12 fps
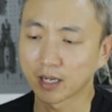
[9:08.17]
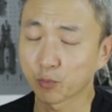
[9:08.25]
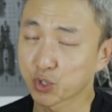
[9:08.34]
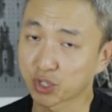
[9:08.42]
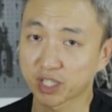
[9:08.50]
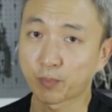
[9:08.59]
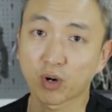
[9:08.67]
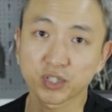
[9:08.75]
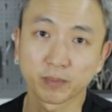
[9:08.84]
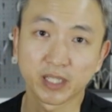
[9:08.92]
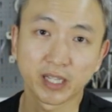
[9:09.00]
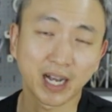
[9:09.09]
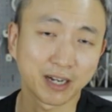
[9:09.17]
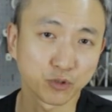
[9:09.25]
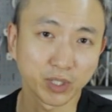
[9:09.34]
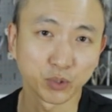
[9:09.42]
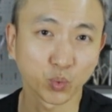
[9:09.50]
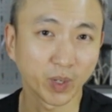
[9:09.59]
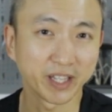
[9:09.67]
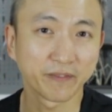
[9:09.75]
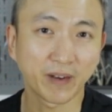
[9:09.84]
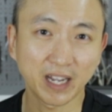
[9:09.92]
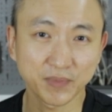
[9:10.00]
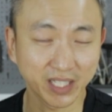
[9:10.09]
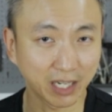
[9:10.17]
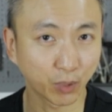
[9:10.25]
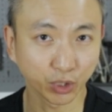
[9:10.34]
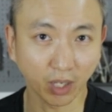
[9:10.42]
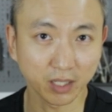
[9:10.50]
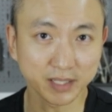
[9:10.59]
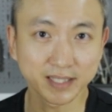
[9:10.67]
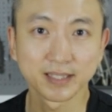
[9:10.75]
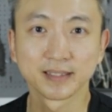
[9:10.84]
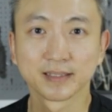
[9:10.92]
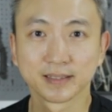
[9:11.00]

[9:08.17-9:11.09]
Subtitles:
which is approximately SGD 125.